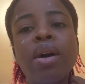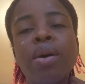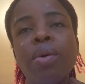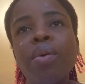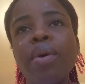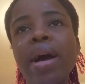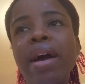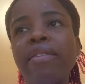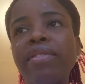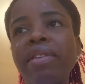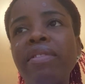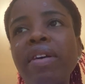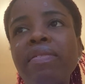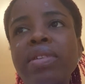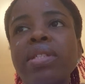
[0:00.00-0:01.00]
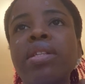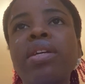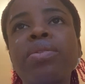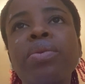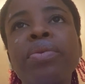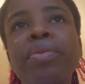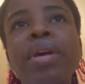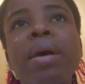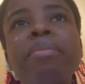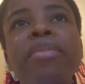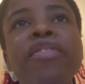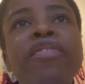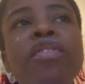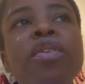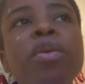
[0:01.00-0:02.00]
oh, I have never visited Korea
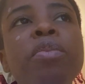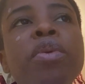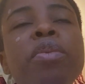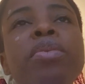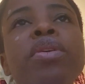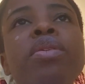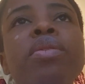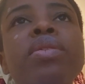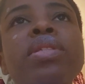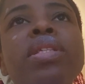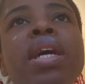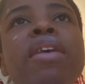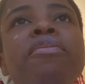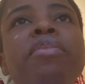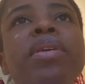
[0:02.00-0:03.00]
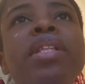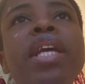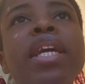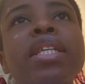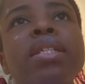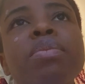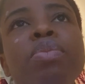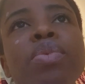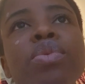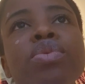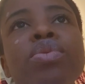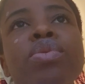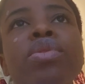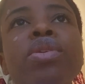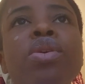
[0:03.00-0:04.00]
before, but because I've been
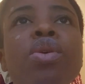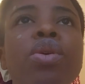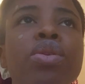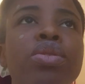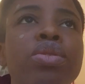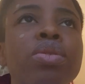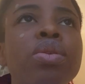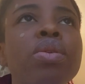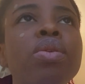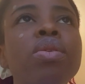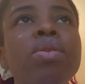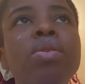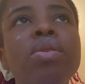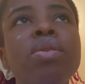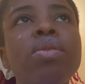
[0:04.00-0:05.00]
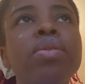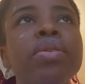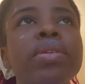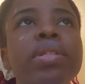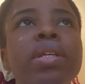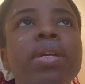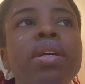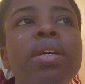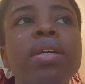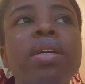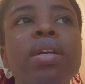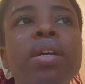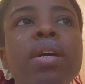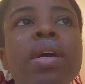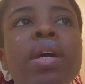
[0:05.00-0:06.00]
exposed to the culture or
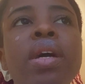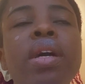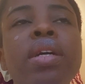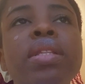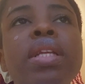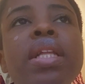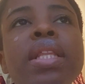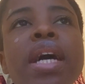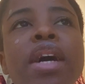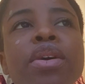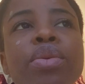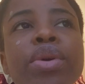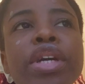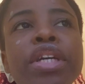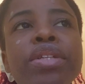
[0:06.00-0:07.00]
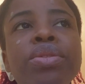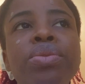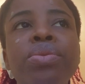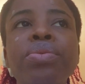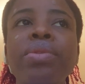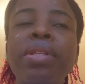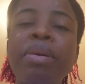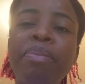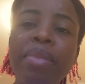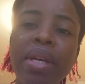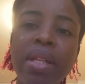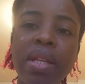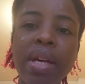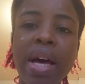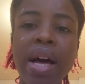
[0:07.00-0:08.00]
the language through the
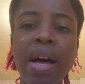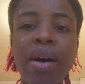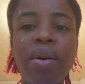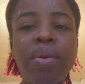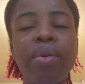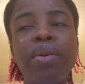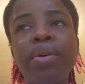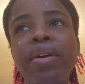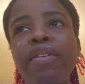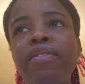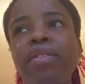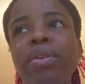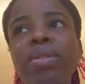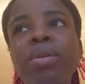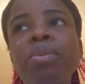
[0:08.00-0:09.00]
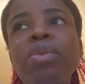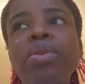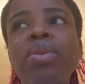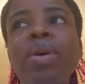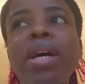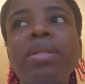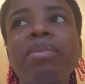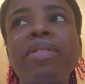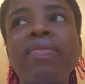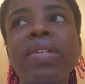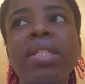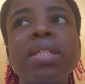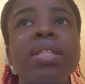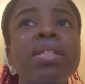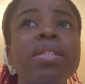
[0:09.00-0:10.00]
media. Or if you're someone who has been
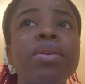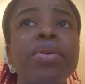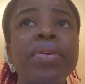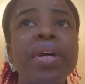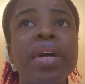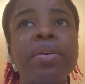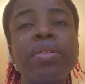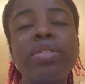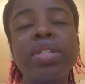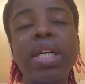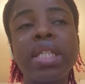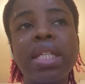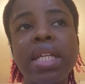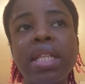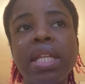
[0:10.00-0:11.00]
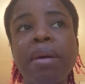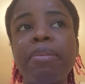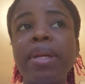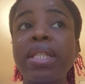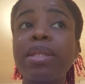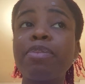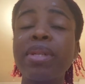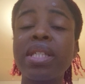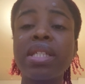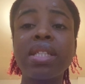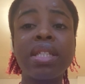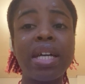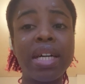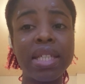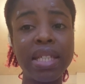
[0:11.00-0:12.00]
visiting the Korean Cultural Center and participating
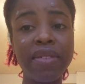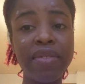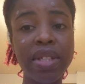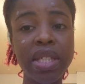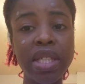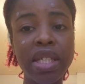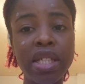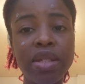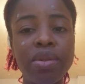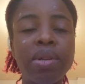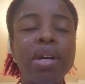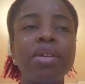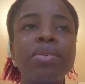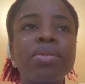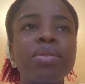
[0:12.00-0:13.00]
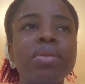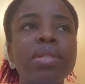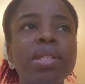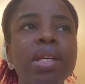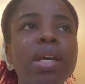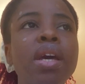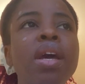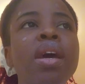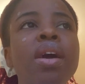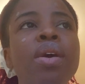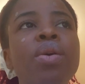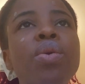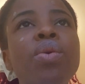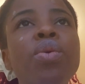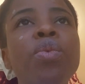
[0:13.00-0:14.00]
in activities, you can also say,
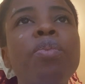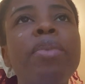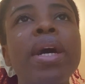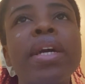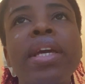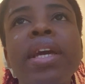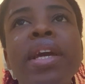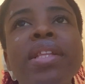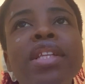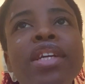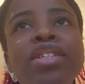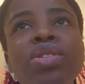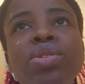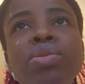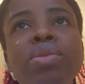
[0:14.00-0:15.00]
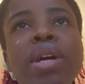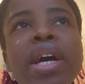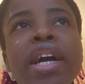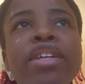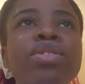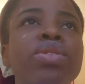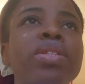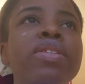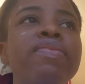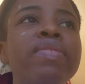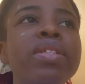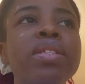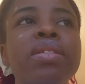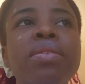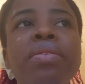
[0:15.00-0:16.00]
oh, back here in Nigeria, I usually
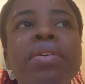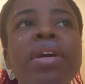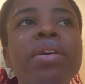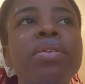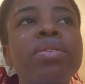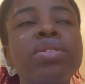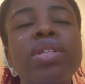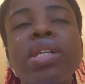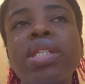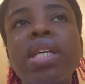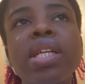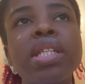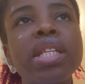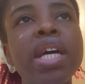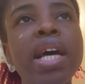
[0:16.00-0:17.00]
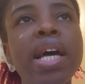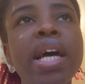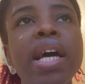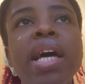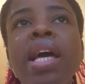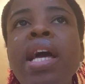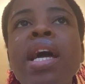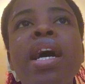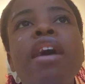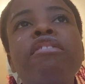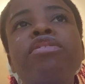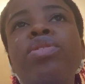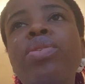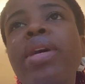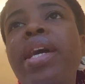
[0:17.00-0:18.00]
visit the Korean Cultural Center.
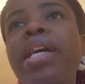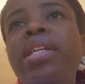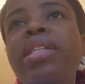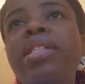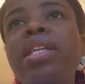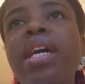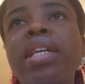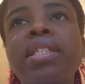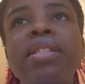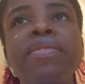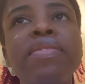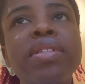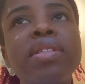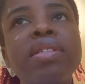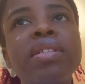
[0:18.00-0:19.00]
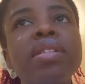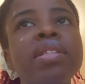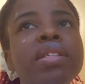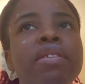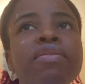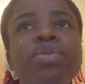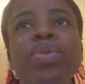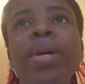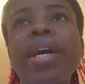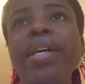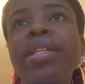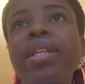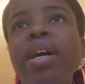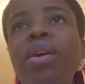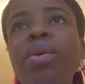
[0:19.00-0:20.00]
I've tried the activities, I've
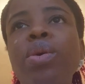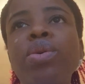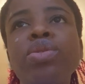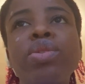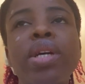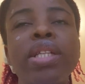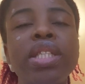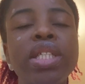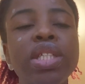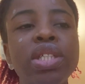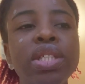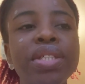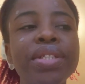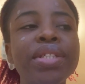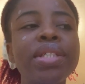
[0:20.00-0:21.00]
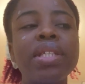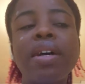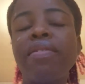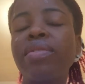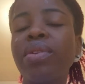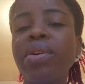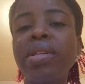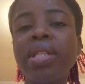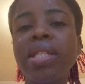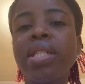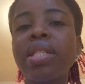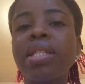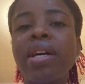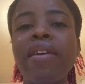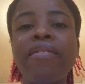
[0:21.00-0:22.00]
tried their cultural dishes, I've done
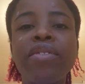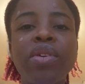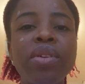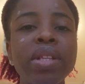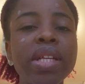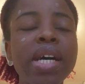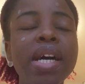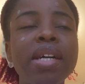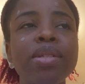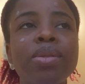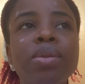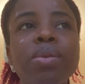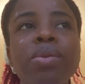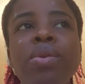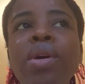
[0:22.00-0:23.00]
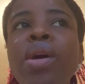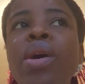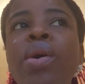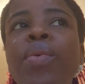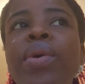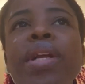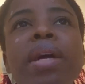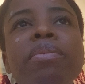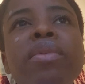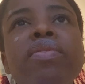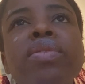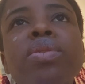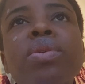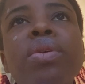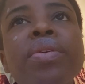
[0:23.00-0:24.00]
this, I've done that. So when I
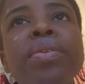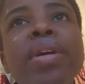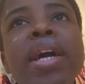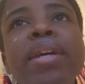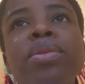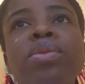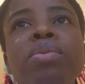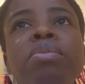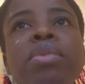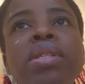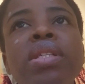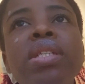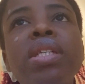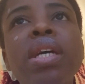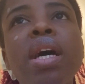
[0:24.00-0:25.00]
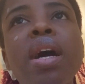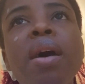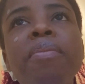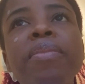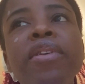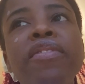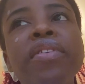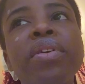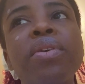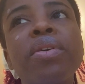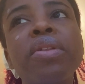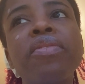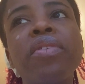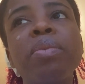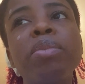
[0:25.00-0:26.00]
move to Korea, it won't be
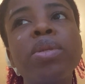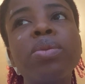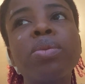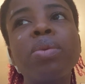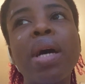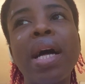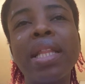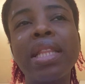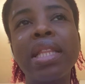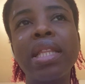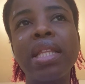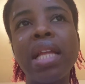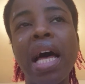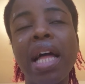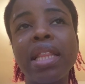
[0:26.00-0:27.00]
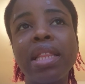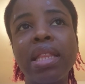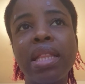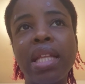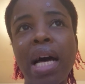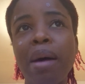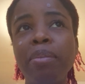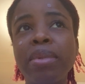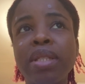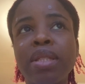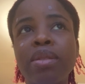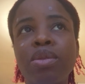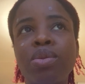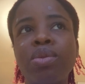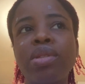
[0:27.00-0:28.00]
difficult for me to
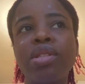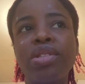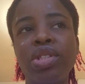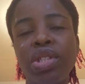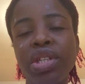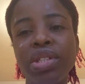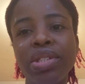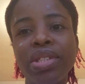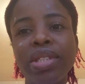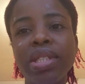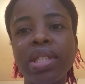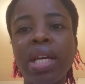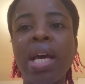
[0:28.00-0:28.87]
adapt to the changes.